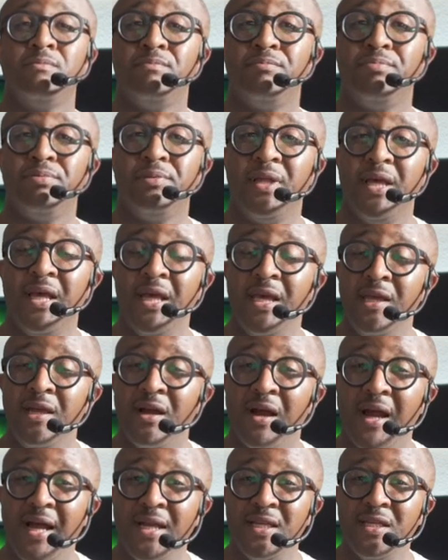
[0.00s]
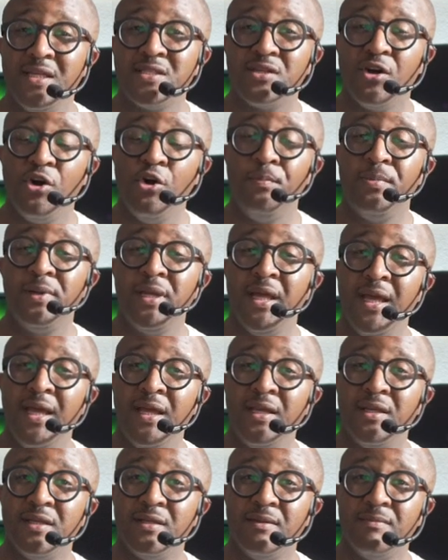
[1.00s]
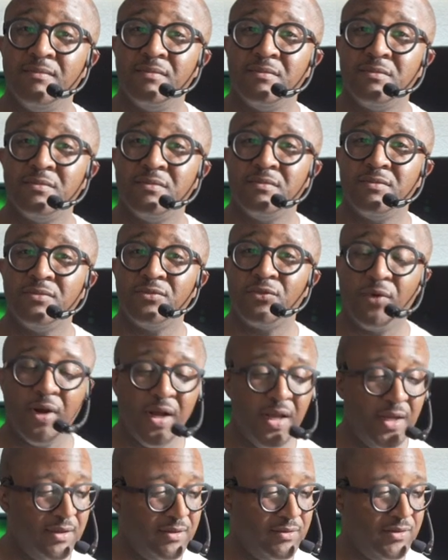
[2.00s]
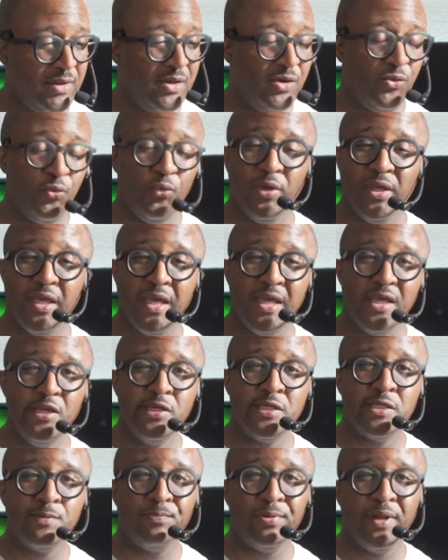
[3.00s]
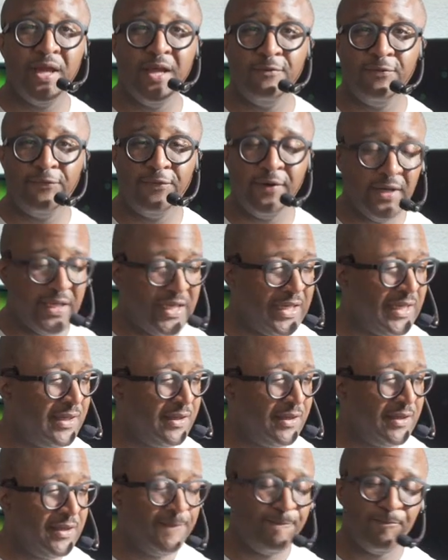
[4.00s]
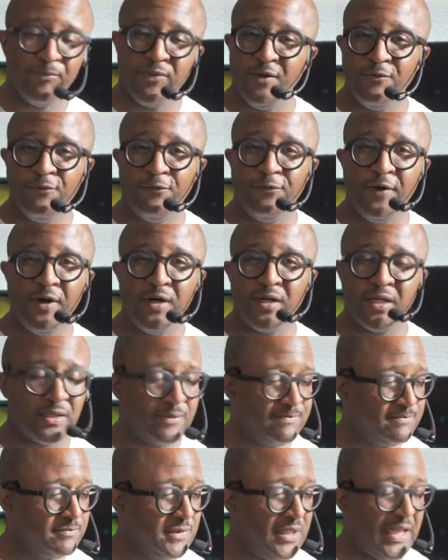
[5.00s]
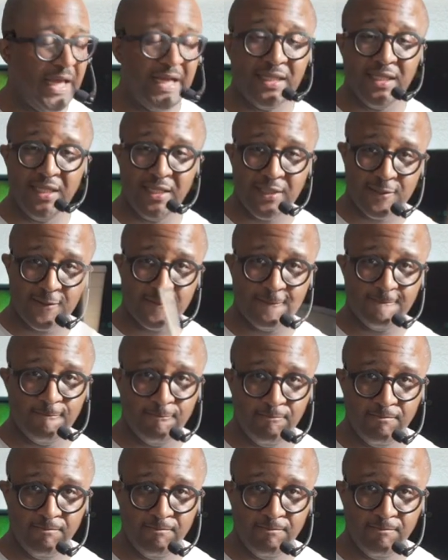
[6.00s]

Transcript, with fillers: Play your ideas open-handed, right? We get used to playing funky and funk like this.